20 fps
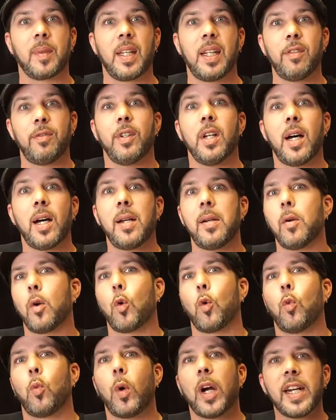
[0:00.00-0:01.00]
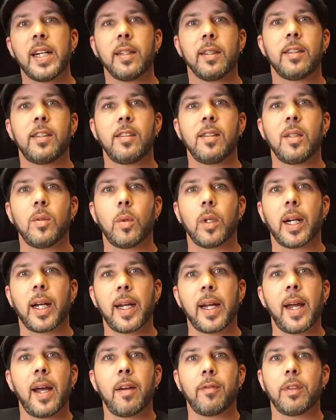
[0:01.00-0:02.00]
If not, wait and see what
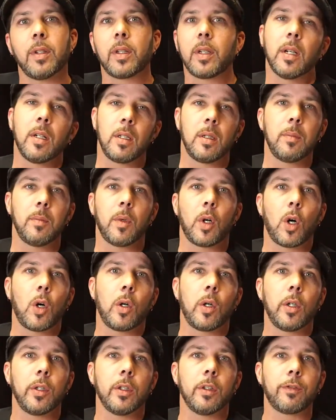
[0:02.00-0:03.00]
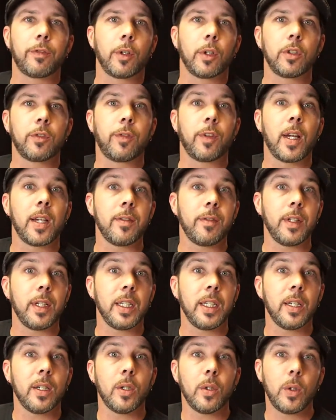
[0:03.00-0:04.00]
I have to come on the first flight
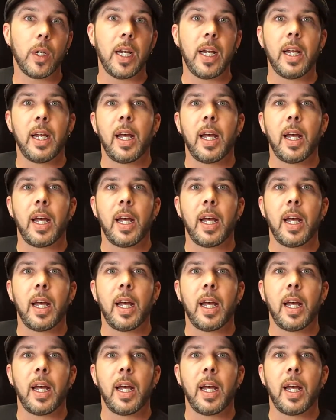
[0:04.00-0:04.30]
video,